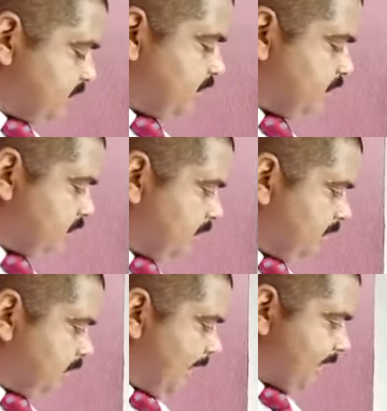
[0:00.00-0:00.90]
2
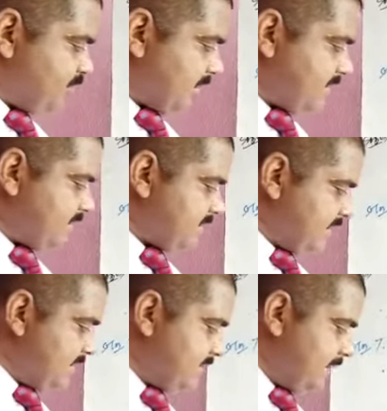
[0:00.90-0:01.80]
fractions
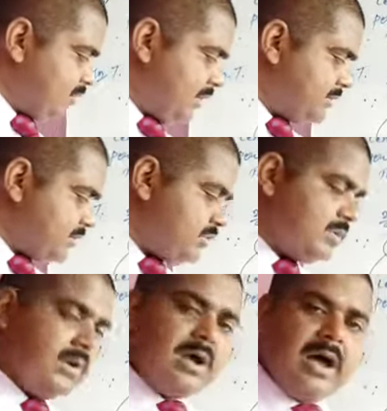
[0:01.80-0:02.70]
is equal to
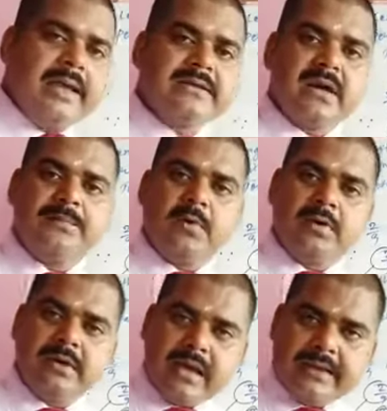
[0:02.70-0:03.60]

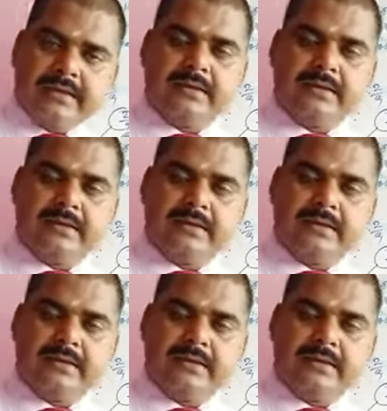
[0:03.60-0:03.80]
8/9.